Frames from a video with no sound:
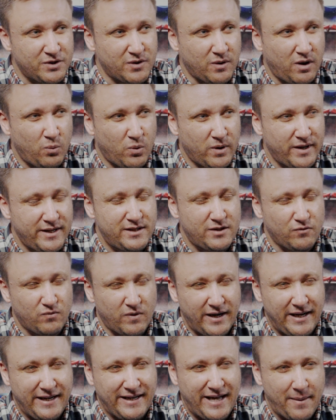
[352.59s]
So I wanted to
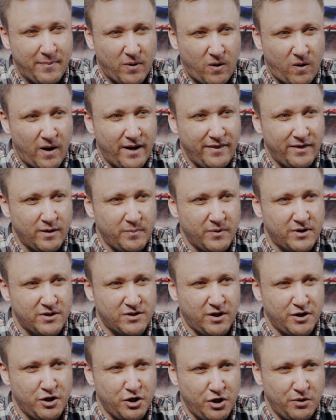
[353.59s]
really get behind them,
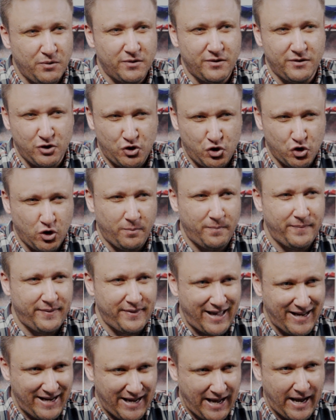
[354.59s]
because I knew that the job
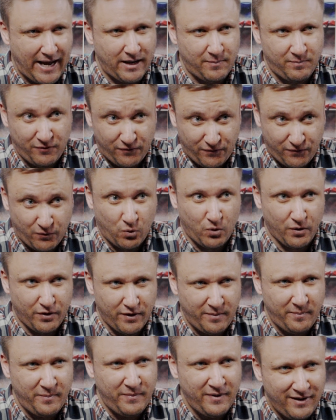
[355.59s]
they had before
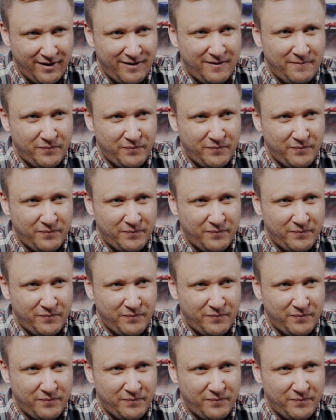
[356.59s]
them